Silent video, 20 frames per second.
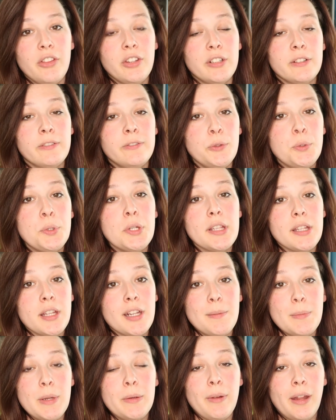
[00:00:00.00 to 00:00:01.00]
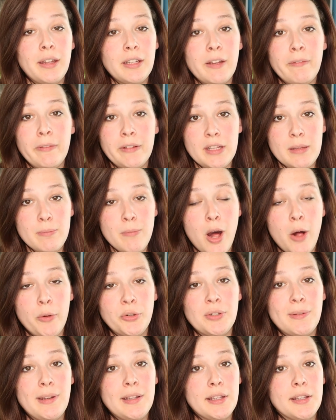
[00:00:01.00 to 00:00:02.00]
Their food is going to be relatively small,
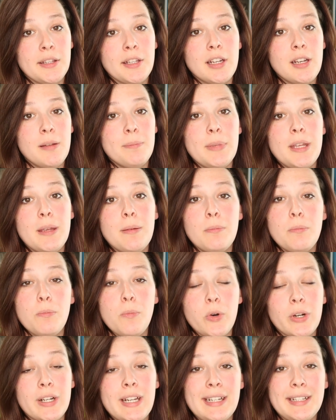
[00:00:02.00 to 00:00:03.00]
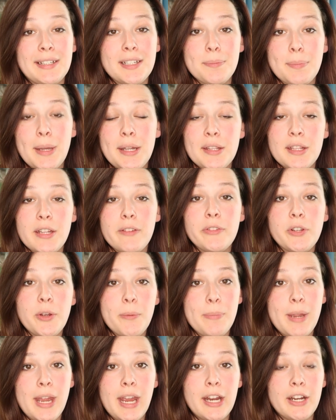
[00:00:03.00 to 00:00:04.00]
which means it's going to be more inexpensive
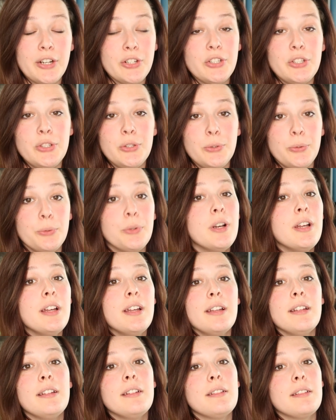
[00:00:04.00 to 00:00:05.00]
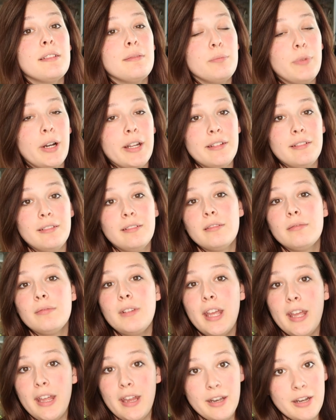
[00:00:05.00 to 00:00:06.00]
compared to what
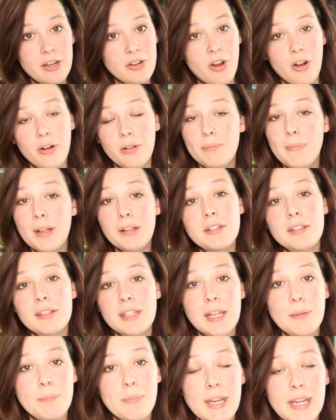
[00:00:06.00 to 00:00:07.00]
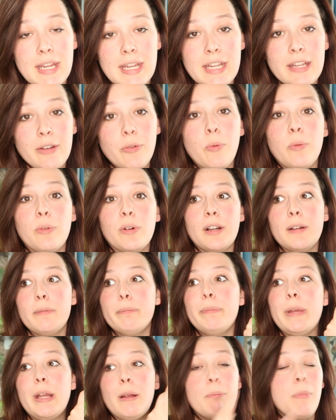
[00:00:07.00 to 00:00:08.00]
an adult milk snake might eat or a
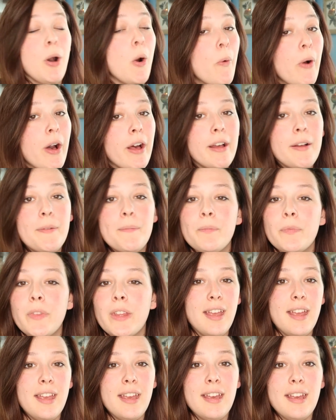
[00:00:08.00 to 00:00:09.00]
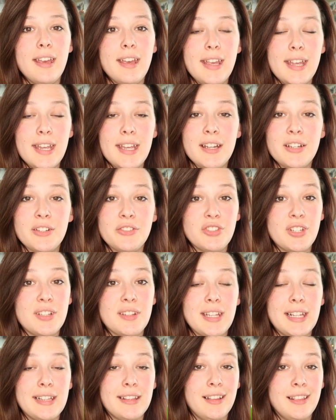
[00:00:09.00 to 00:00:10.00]
big boa. And
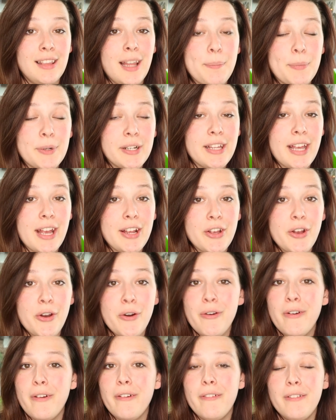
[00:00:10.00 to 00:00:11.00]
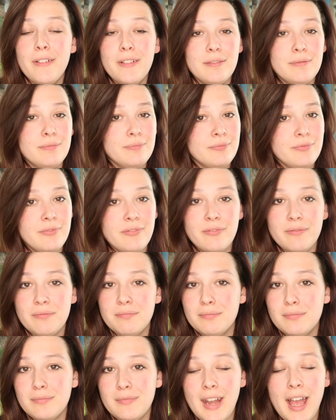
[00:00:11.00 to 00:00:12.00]
just like the leopard gecko,
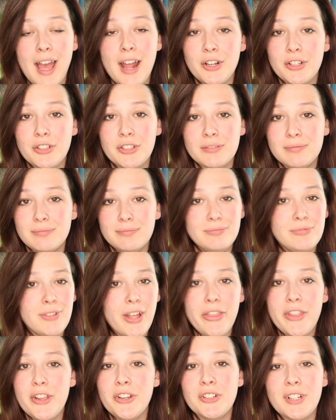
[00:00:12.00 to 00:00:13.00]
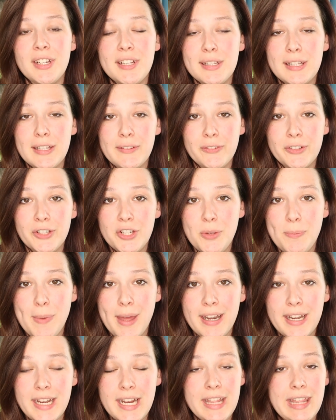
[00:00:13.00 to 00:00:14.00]
not nothing crazy for
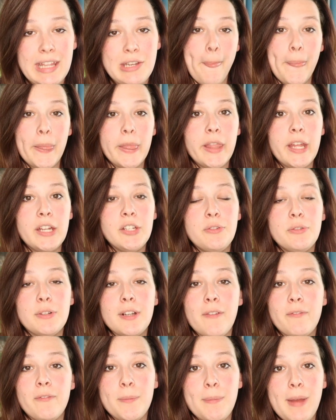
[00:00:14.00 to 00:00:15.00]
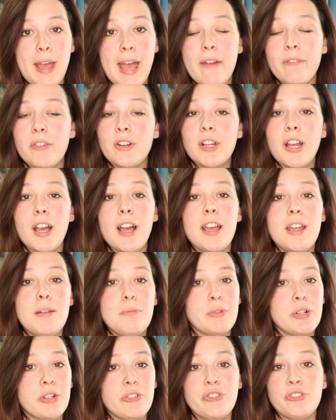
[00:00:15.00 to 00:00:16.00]
humidity. They do from Africa
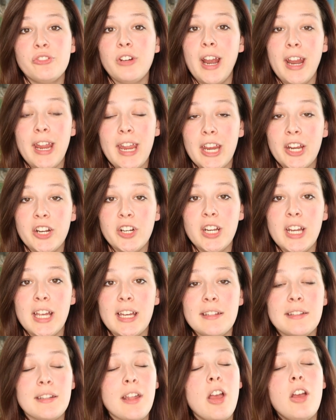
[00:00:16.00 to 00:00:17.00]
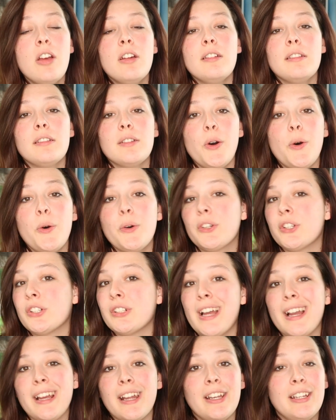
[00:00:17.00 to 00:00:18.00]
in more dry areas, so
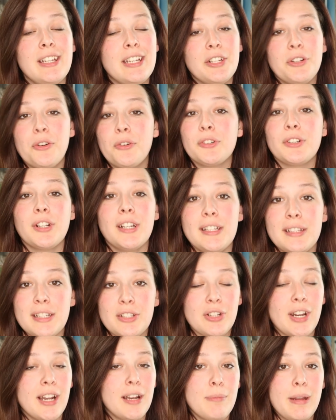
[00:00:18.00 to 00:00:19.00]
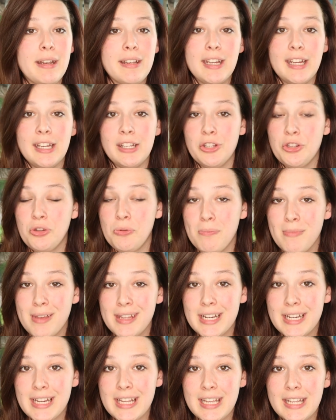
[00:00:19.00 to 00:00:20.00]
you're not going to need to go crazy trying to maintain
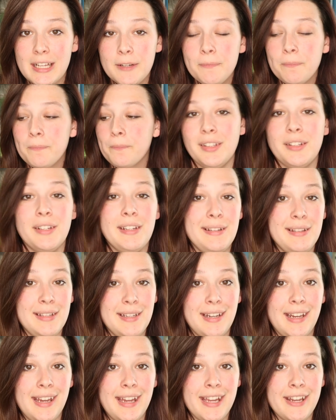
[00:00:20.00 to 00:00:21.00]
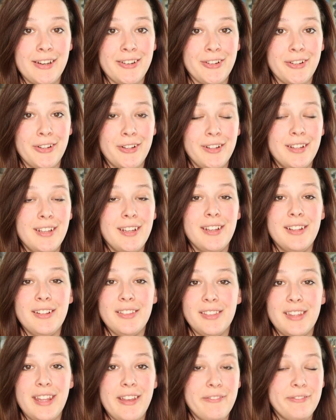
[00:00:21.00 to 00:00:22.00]
humidity. They're easy to handle.
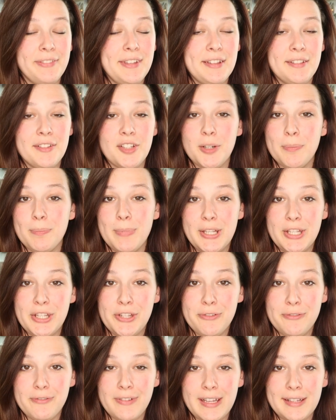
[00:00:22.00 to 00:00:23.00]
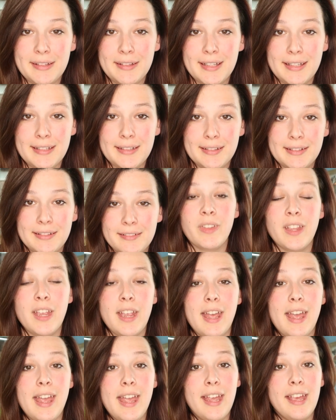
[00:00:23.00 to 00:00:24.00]
They have these derpy cute faces,
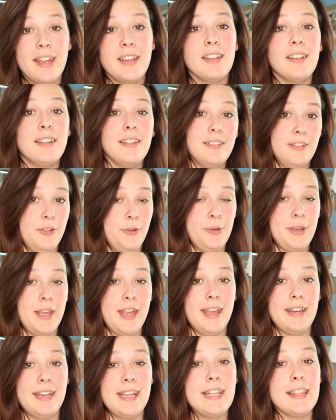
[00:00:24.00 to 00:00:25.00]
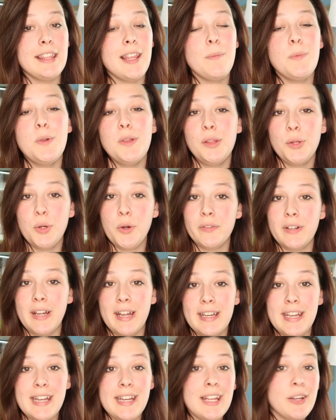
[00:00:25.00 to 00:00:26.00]
and you can heat them using
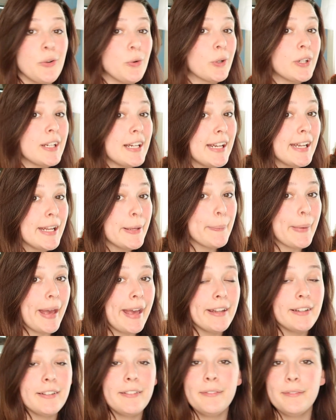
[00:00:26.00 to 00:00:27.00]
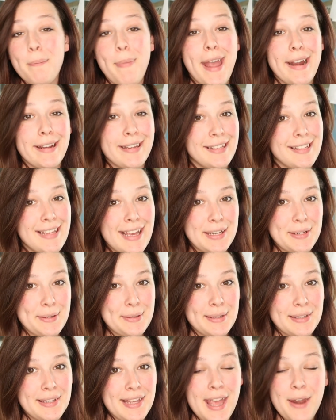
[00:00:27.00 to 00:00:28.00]
overhead heating or a heating mat. Back to
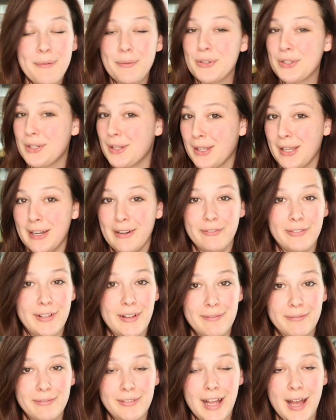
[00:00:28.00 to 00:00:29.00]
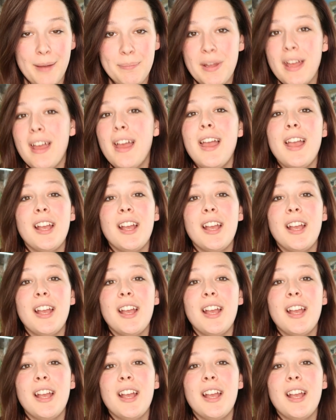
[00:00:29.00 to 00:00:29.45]
geckos again, we're just going to flip-flop